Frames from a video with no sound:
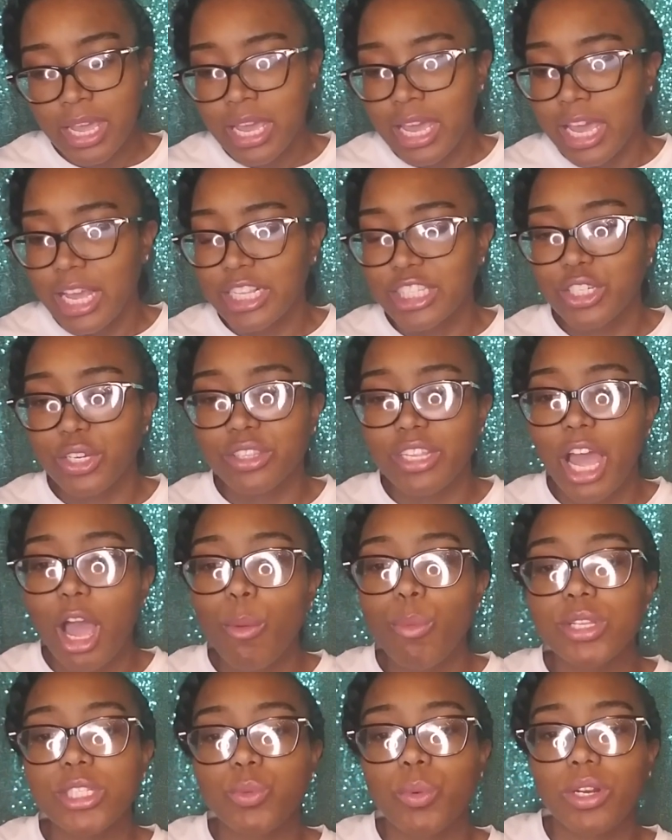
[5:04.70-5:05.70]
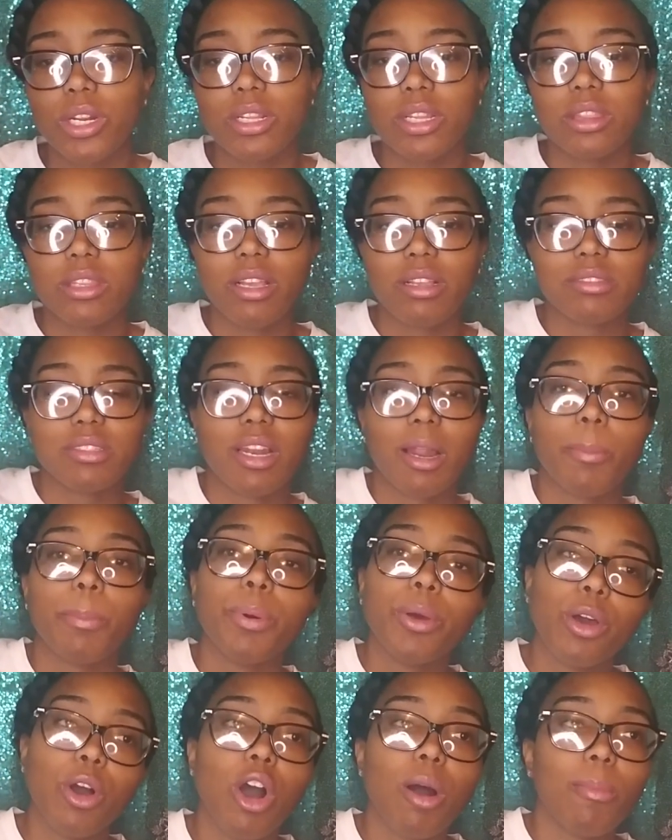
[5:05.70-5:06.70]
And so that was one of the things that I
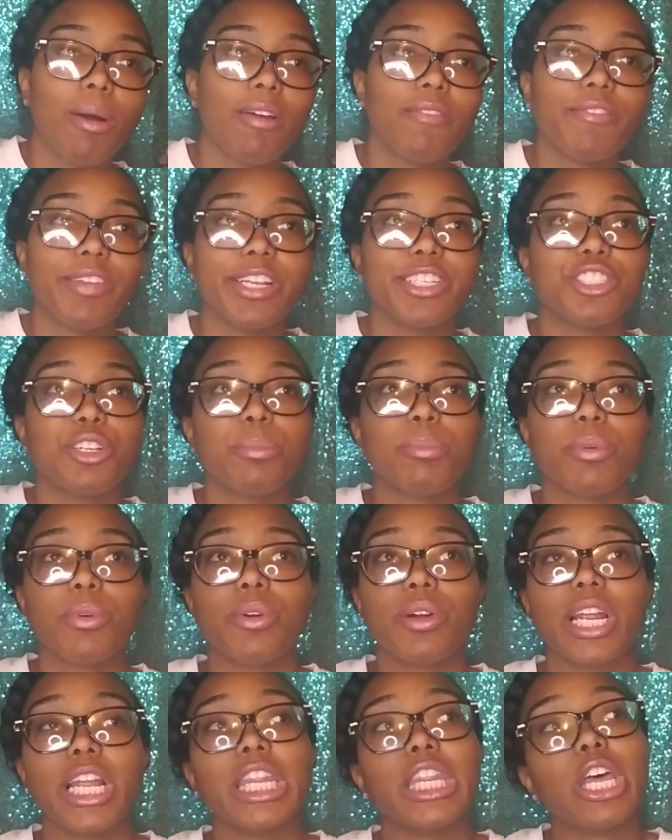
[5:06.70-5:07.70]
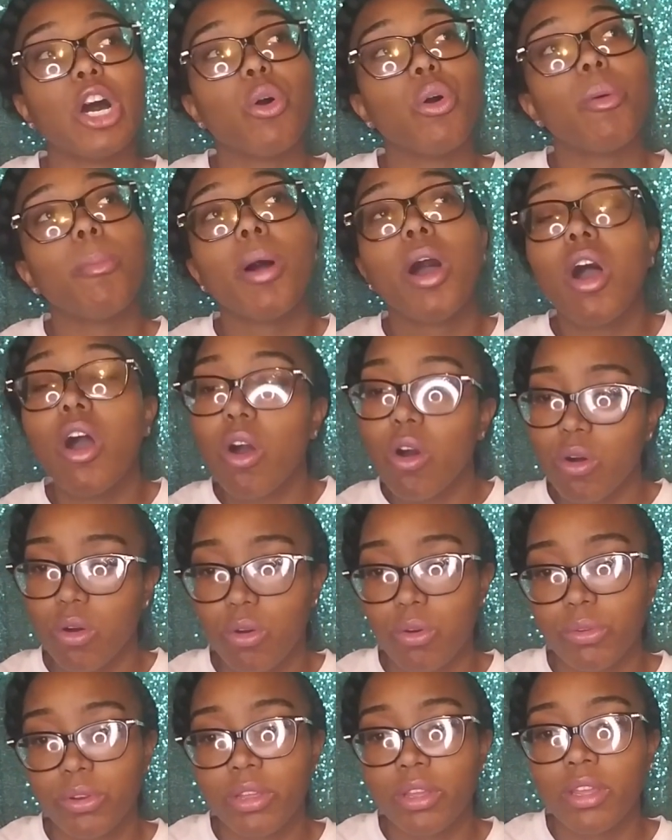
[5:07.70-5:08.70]
put on my vision board, and lo and
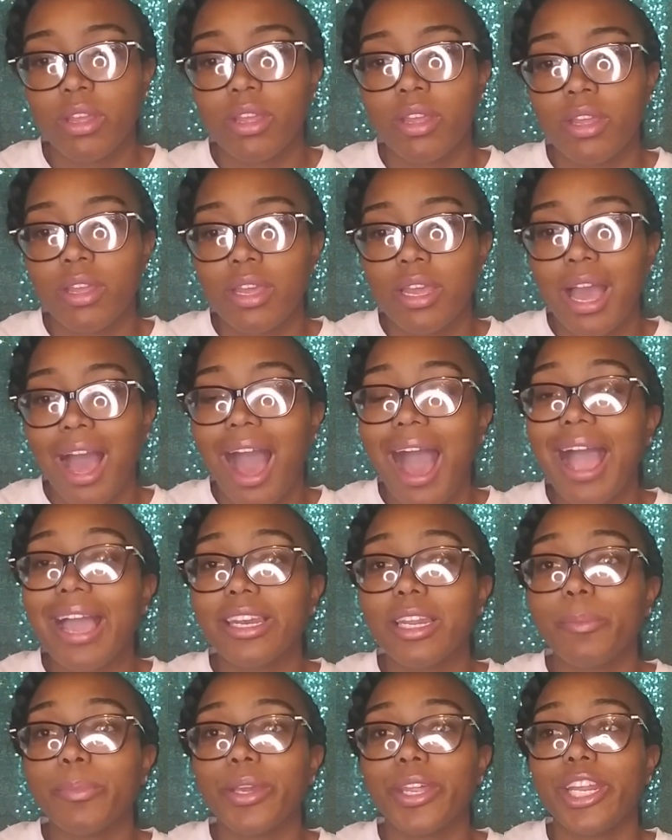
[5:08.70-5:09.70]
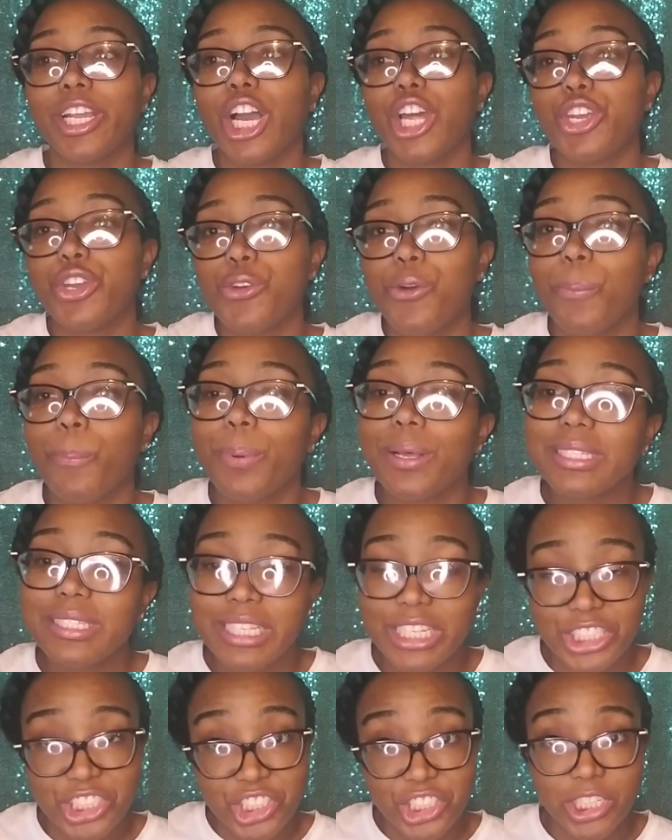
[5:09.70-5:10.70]
behold, I ended up getting a new
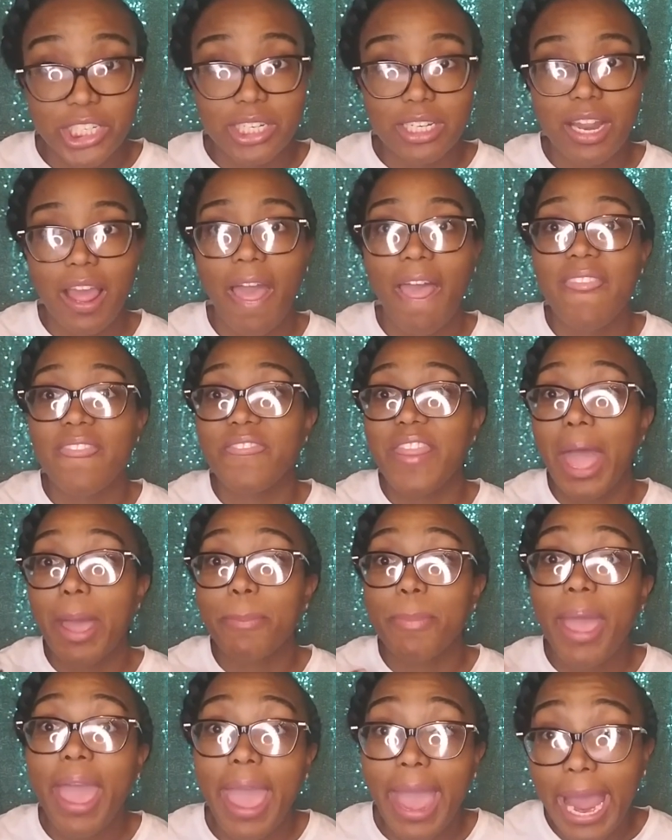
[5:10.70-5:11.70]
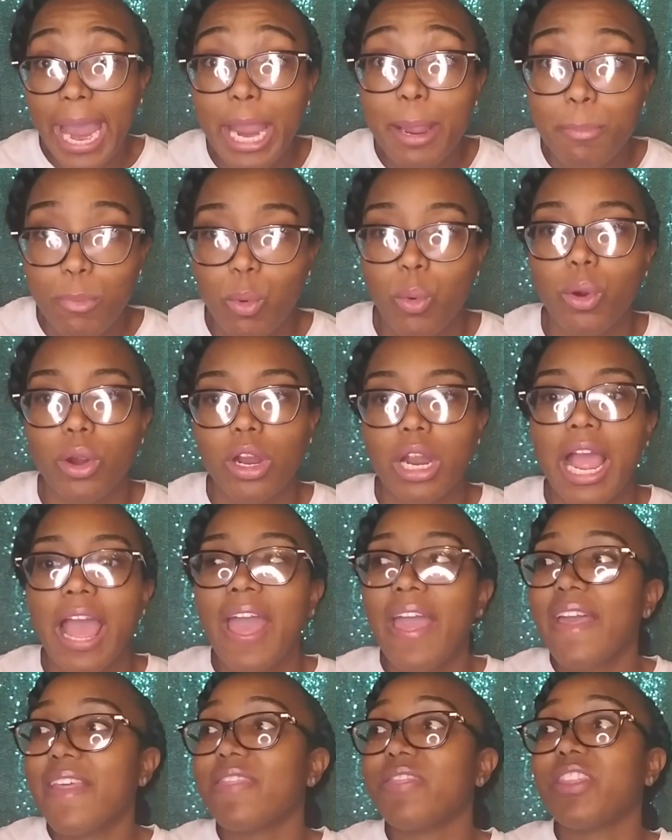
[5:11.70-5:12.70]
position that paid more,
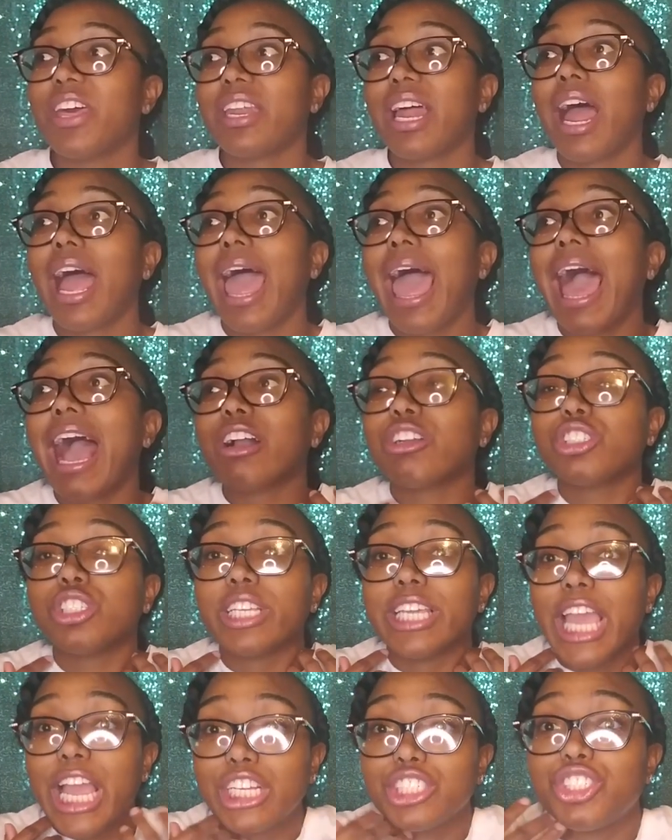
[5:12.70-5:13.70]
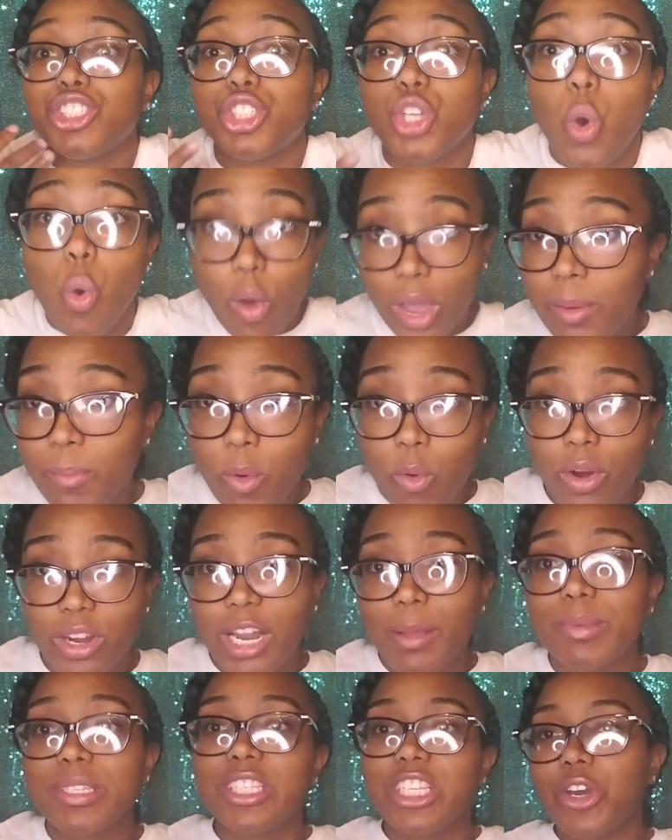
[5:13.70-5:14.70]
that I actually enjoy more, and
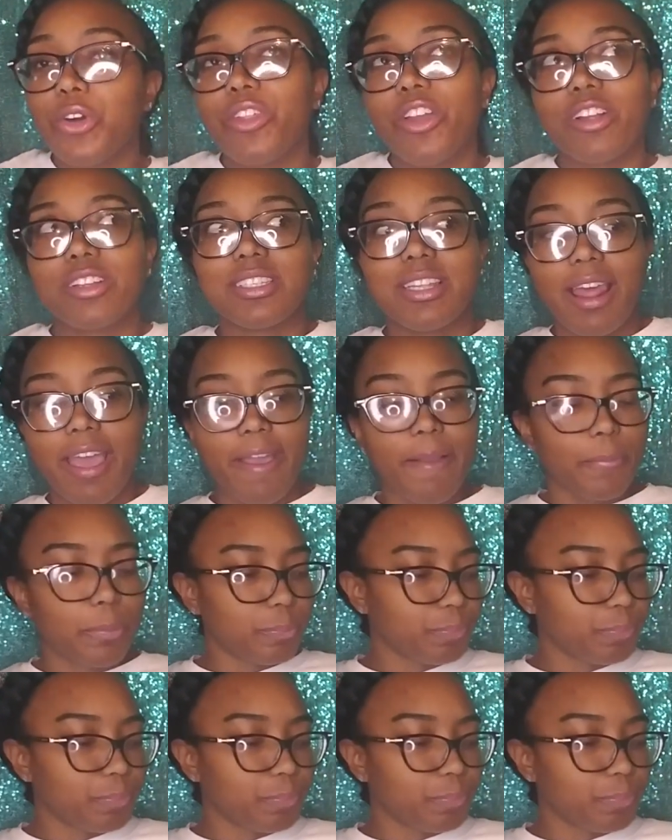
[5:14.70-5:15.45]
I'm still there today.